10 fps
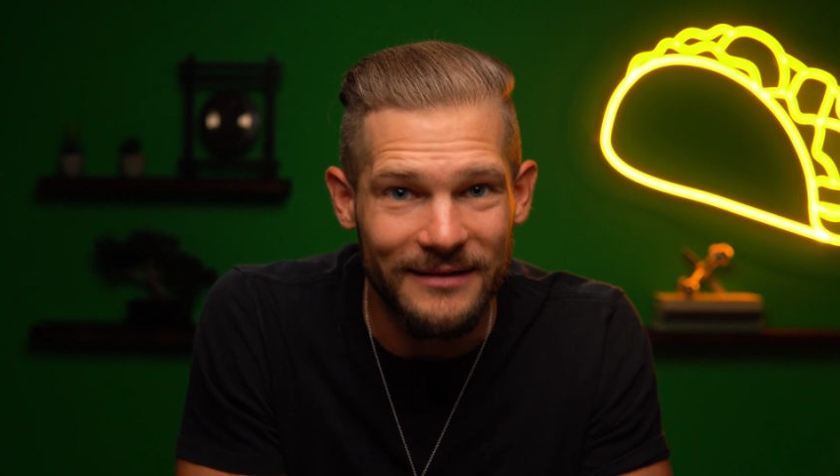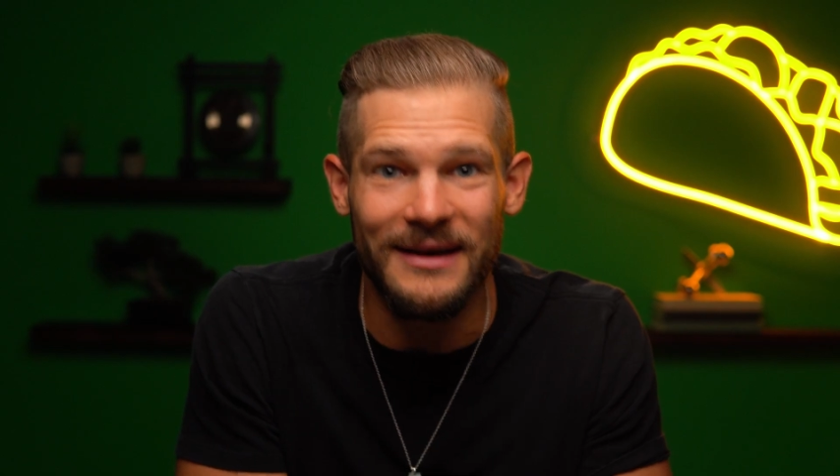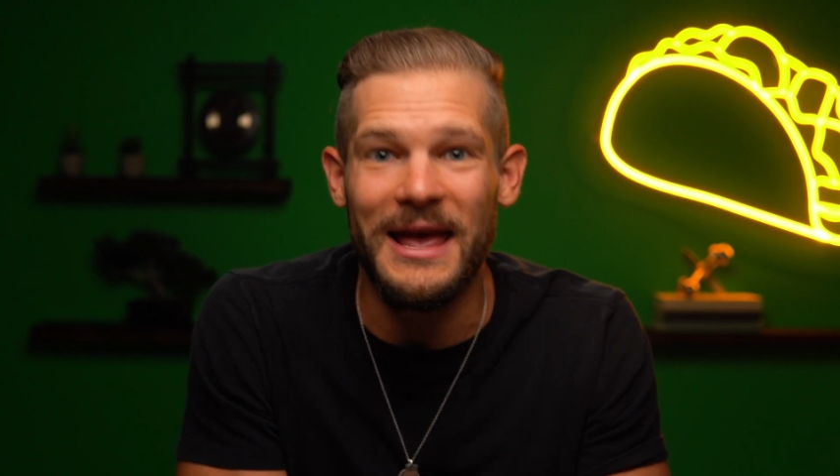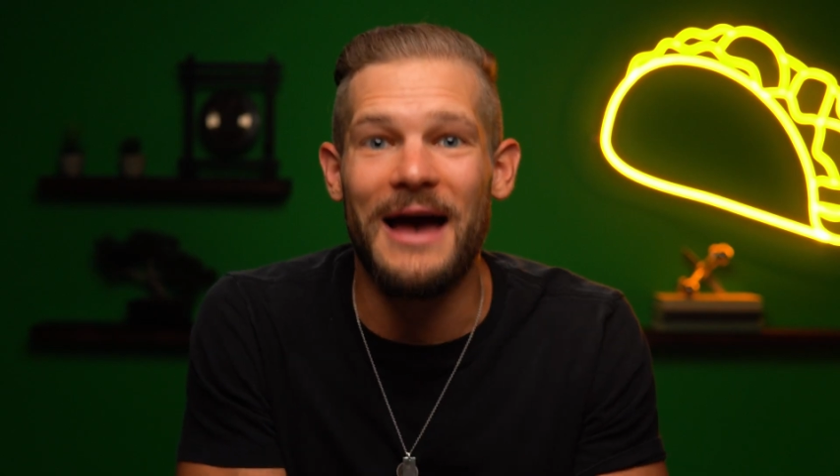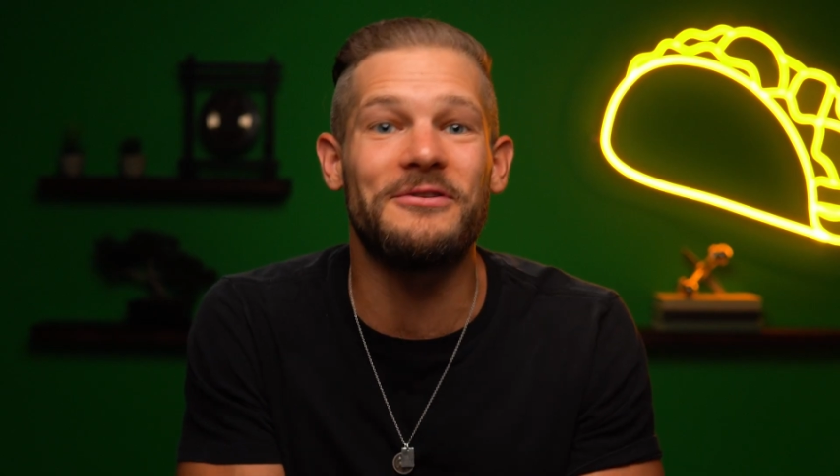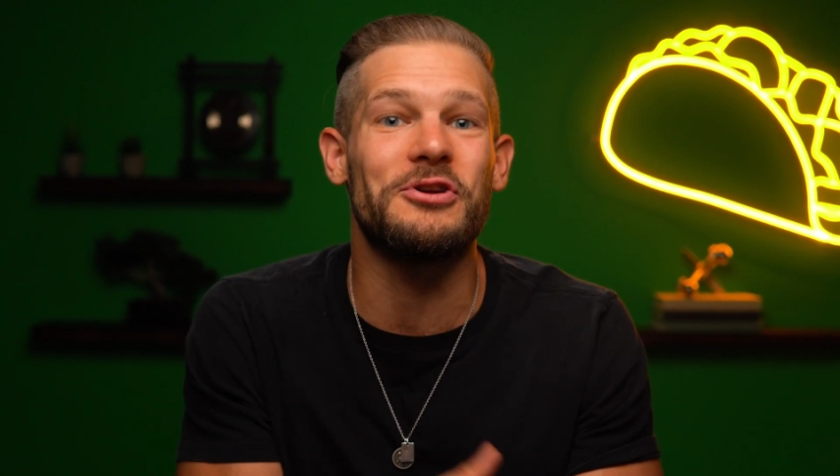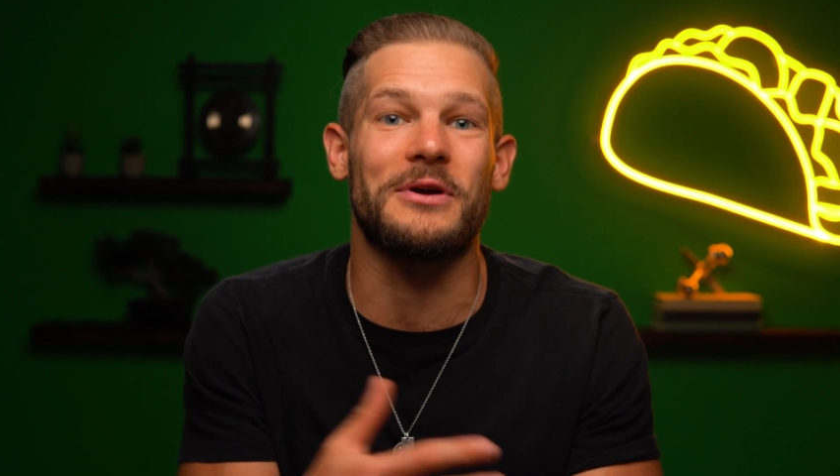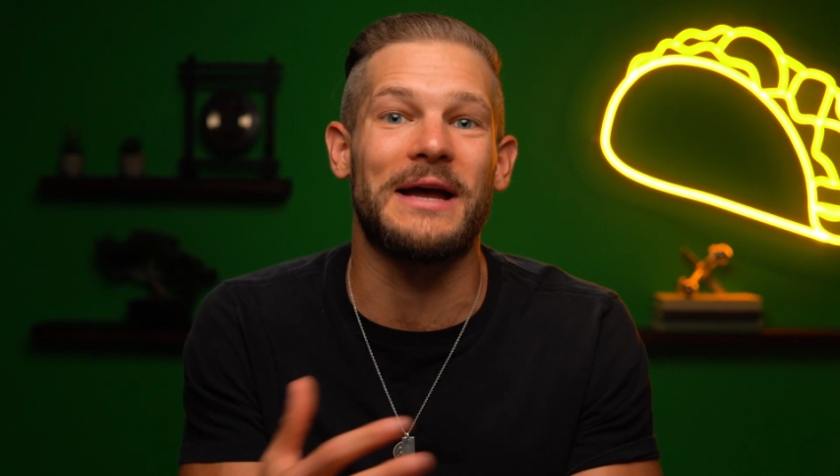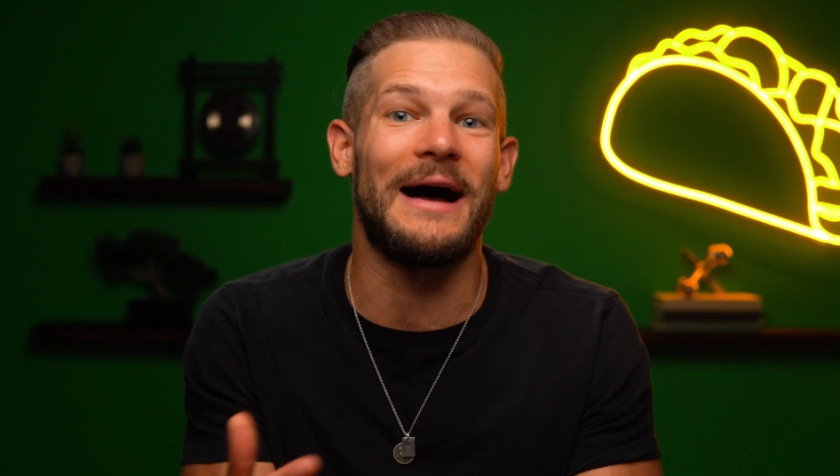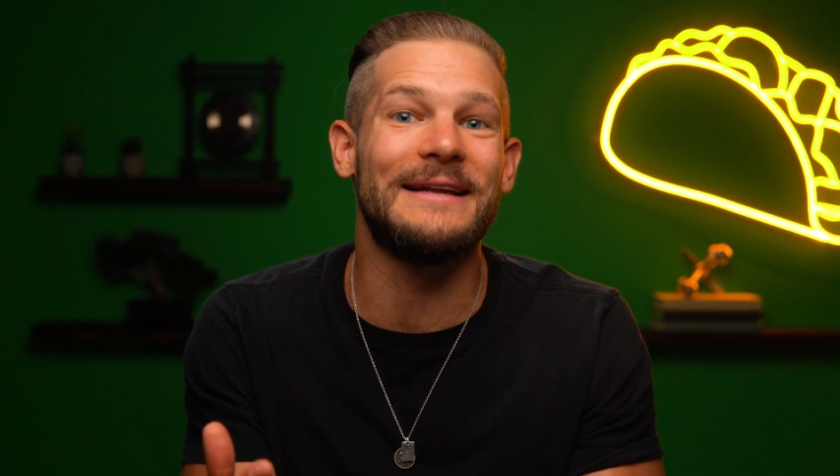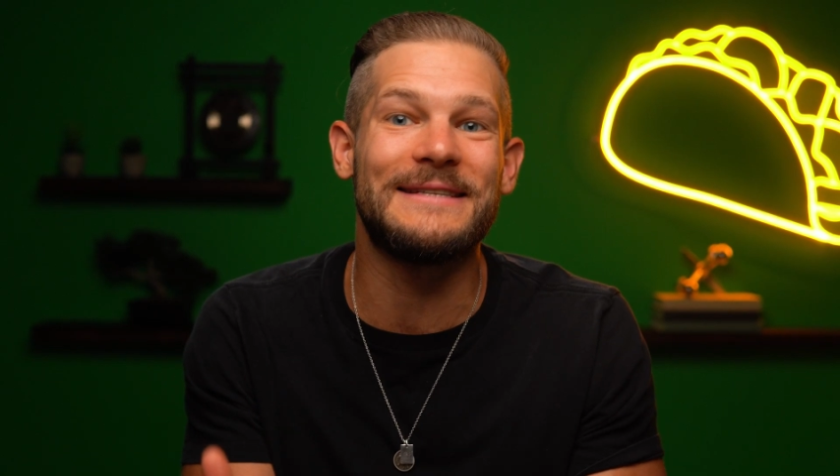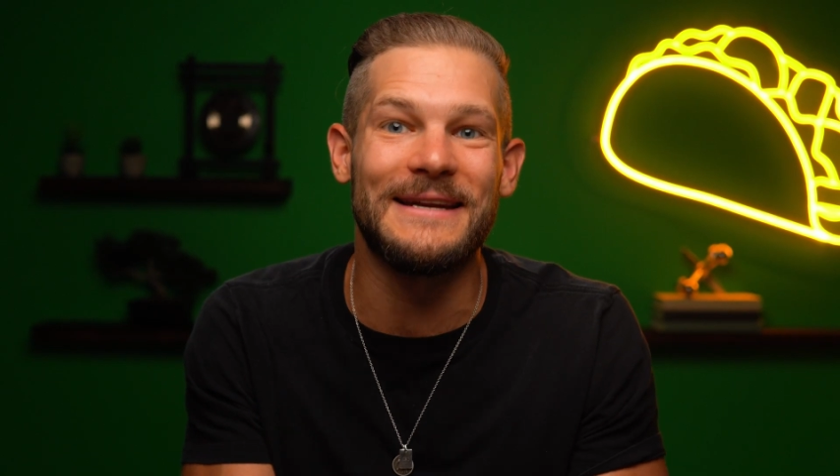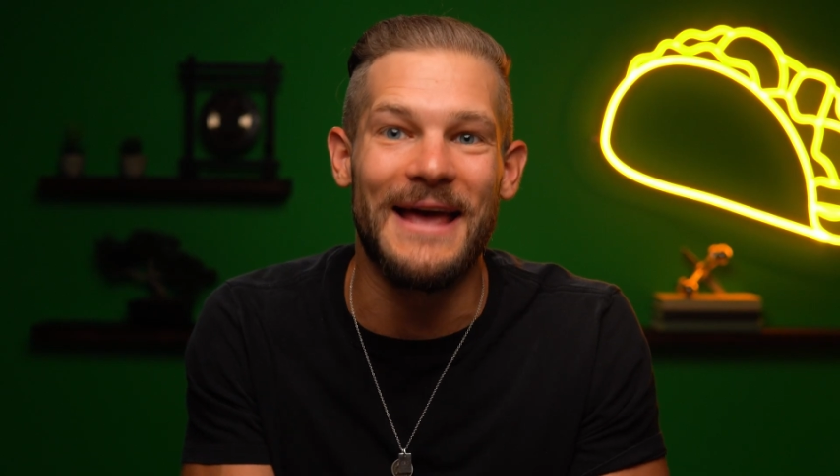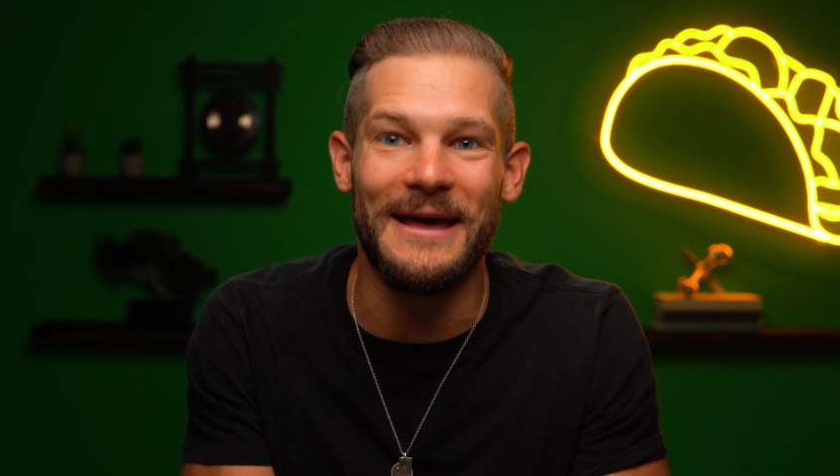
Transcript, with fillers: It's like having your content